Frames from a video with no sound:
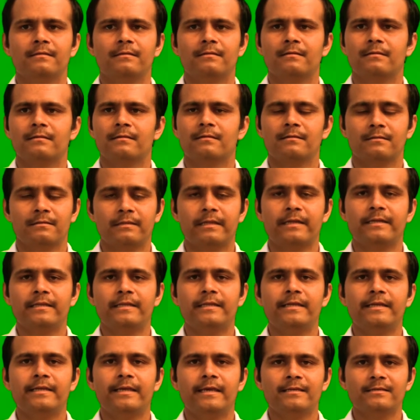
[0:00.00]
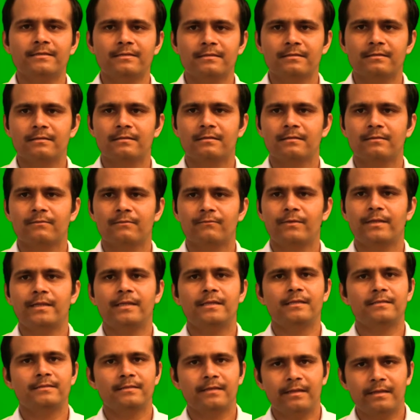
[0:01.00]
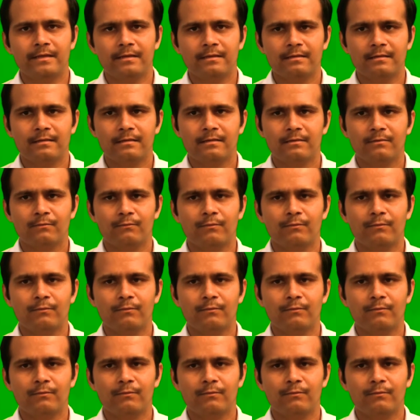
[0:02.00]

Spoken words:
that E dash very easily.